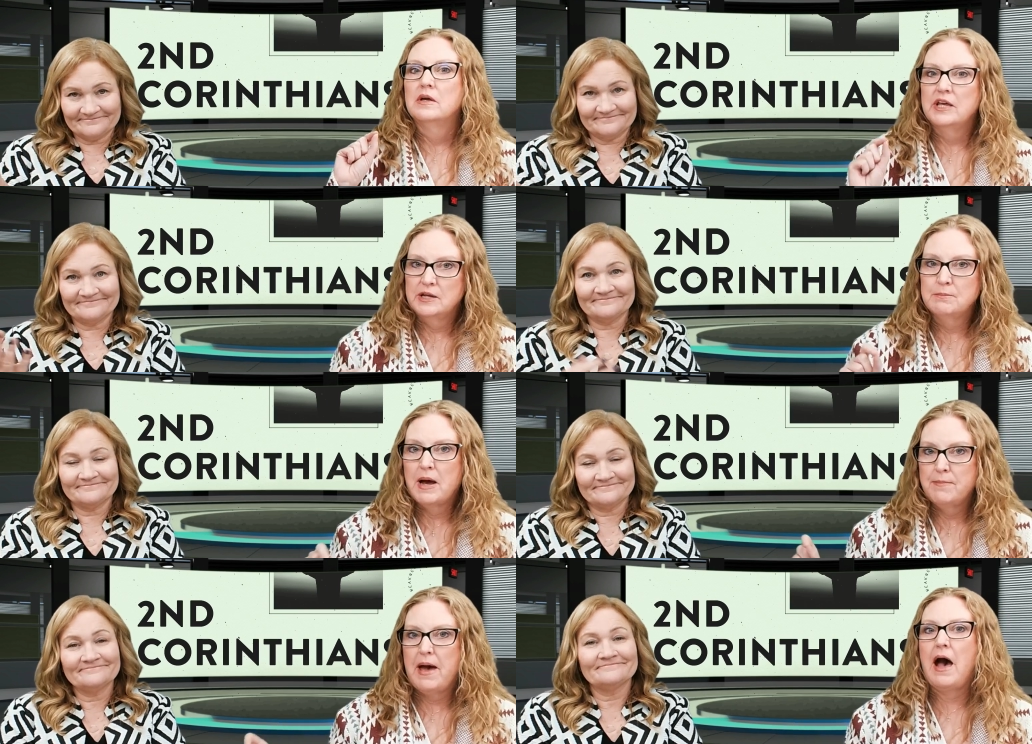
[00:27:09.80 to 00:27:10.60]
Speaker 1: in
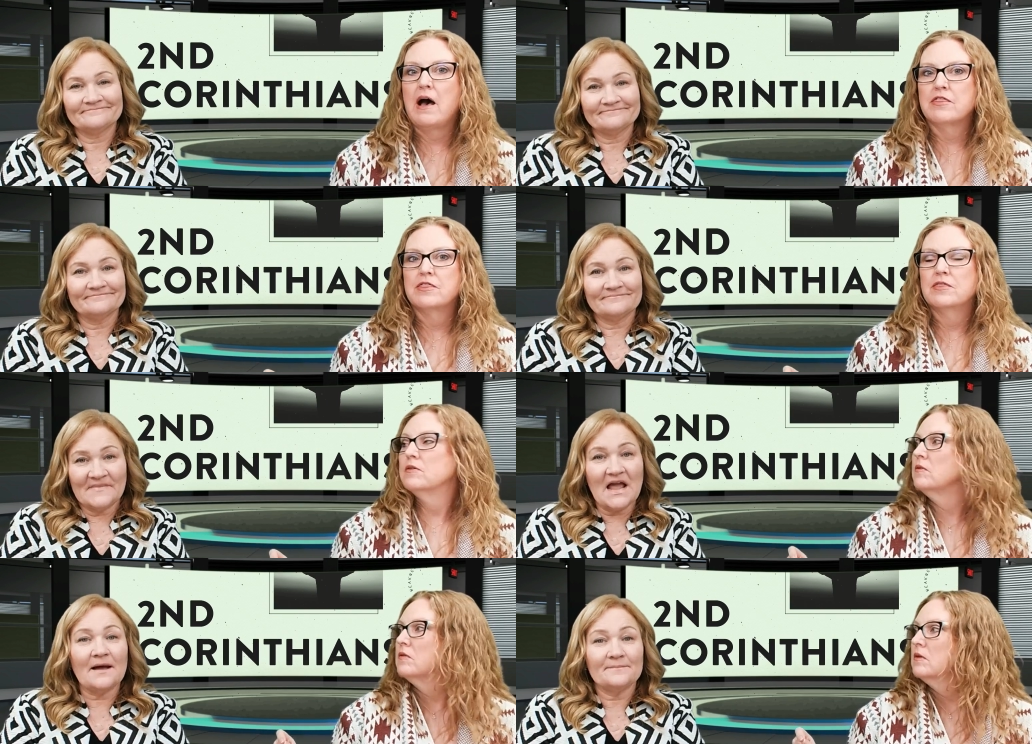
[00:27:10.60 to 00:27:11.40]
my path
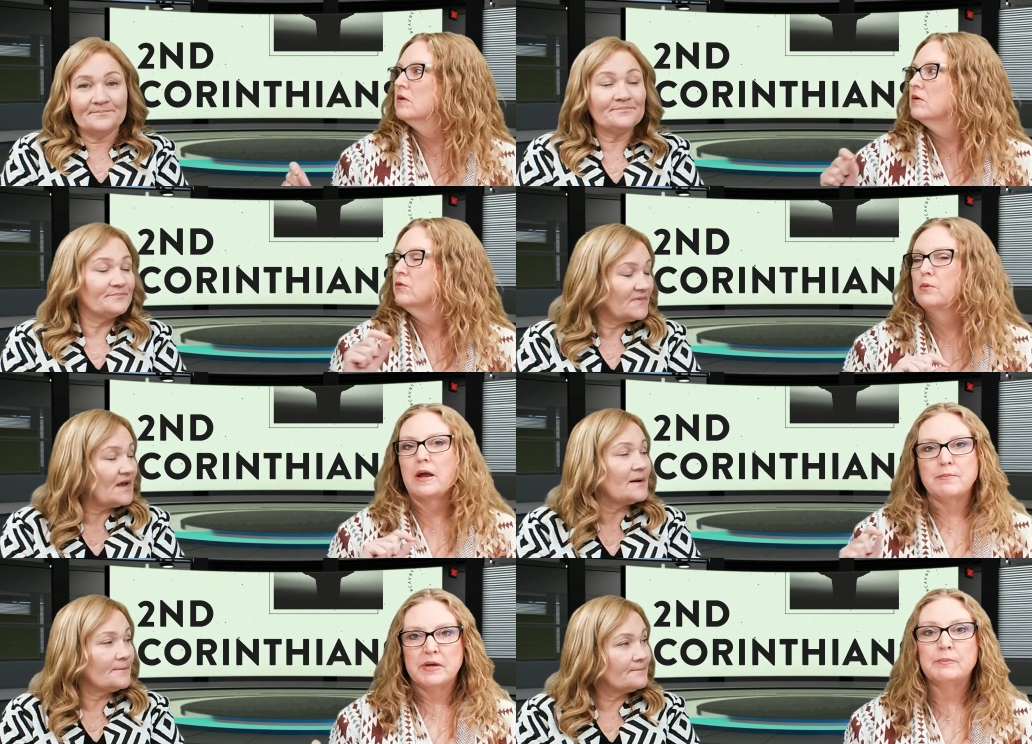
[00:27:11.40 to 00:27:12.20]
yeah the right
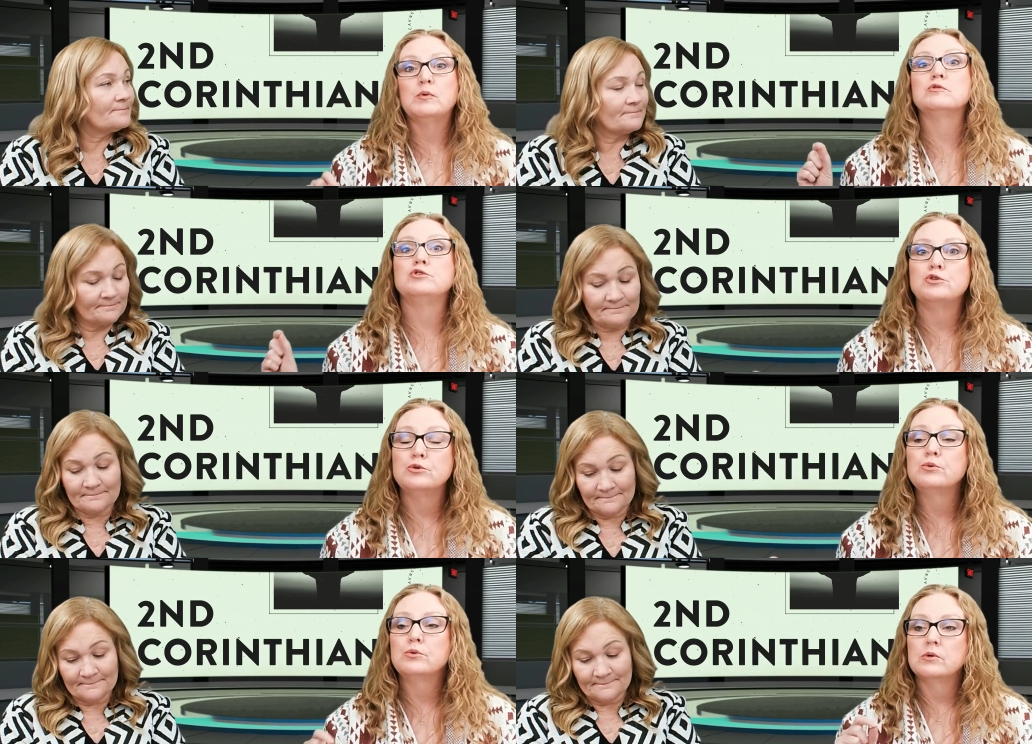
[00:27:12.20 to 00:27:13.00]
yeah. people
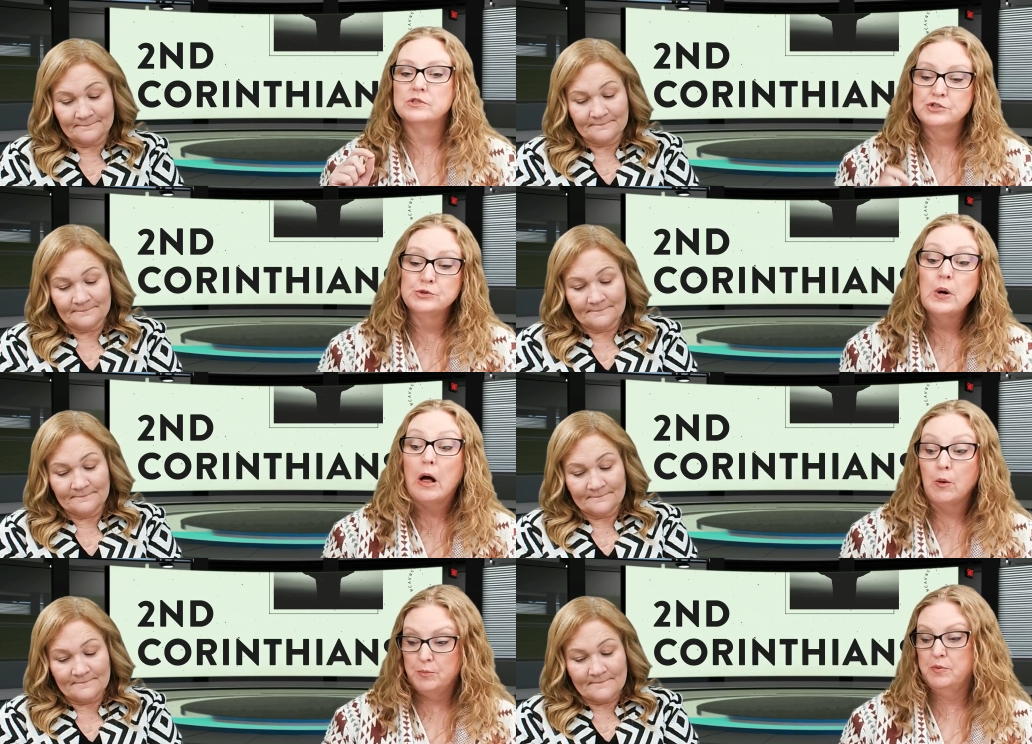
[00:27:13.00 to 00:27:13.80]
to to
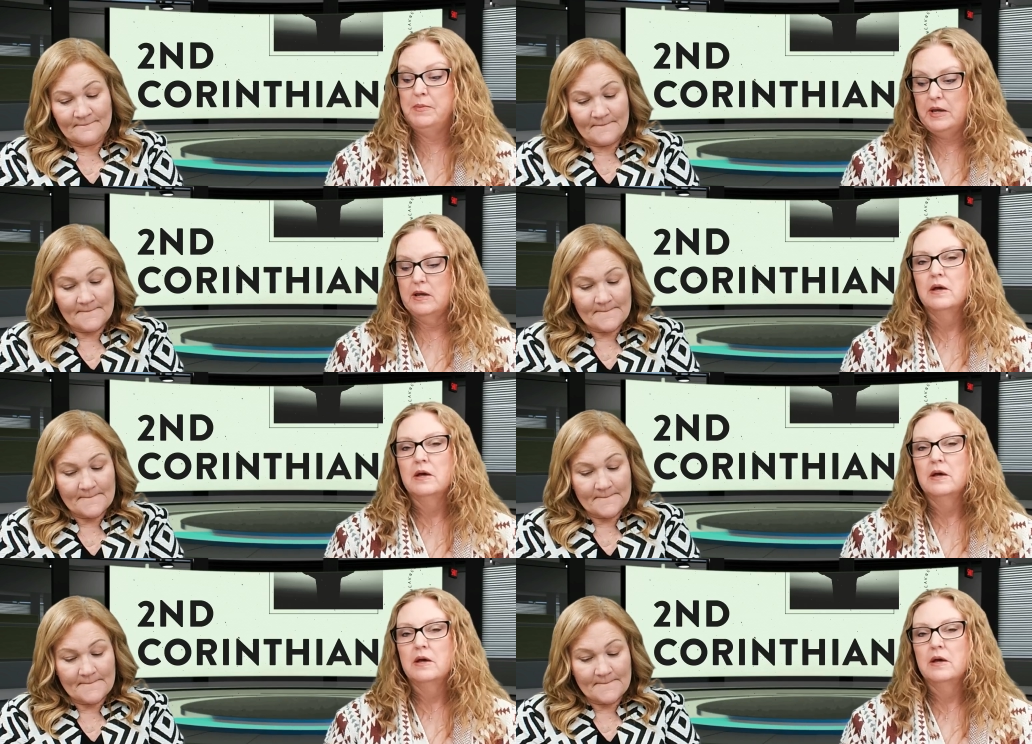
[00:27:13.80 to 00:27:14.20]
help me